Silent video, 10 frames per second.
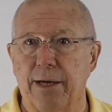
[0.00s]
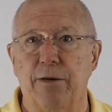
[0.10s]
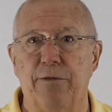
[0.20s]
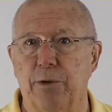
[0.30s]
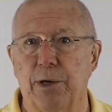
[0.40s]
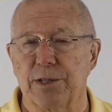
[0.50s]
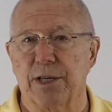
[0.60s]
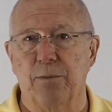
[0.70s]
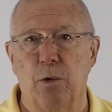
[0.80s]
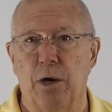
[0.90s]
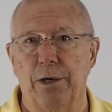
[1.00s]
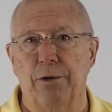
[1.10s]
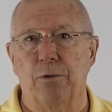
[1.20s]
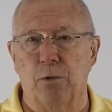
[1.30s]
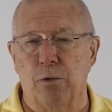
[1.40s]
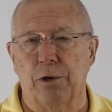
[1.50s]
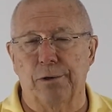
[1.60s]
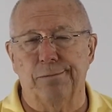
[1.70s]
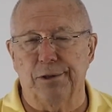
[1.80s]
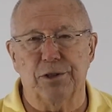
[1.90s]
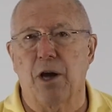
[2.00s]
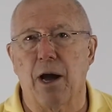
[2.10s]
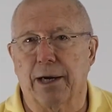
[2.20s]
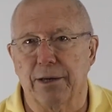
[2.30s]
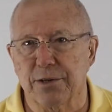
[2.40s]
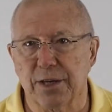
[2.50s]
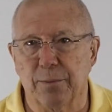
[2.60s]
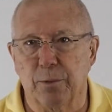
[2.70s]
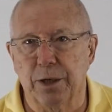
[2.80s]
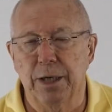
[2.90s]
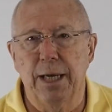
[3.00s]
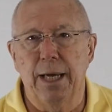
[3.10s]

interviewing someone or just talking to someone.